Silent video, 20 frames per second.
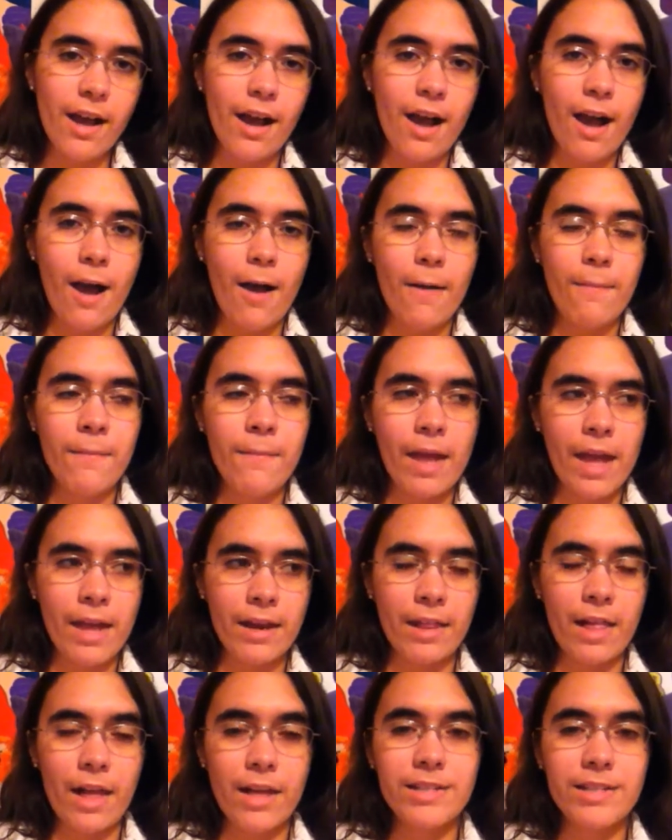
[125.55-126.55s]

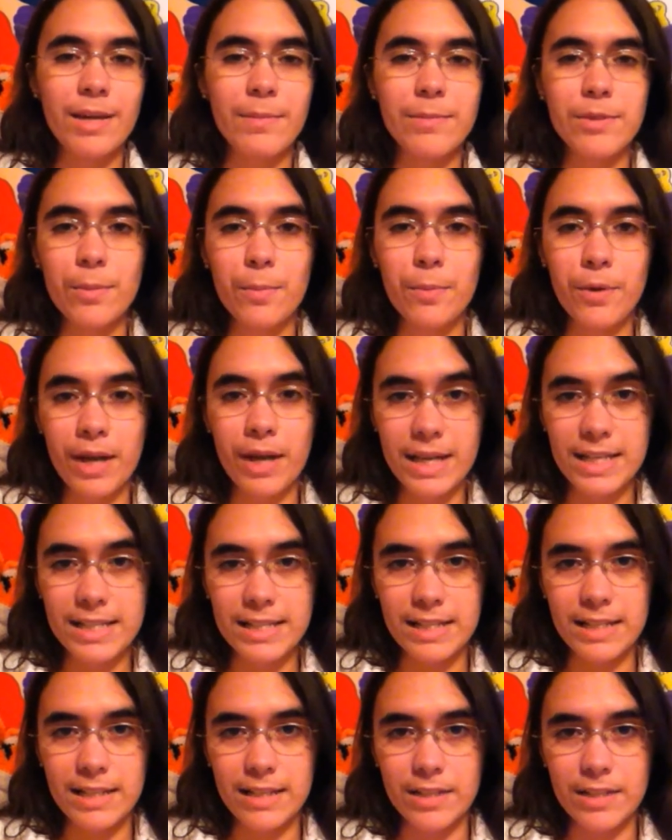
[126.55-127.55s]
and a lot of times they'll put
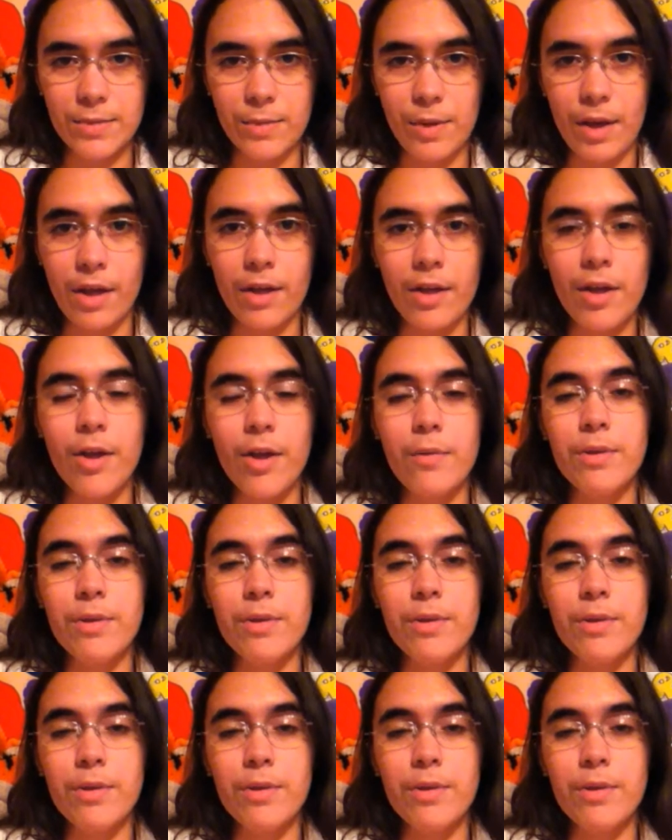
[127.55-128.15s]
ice in it as well,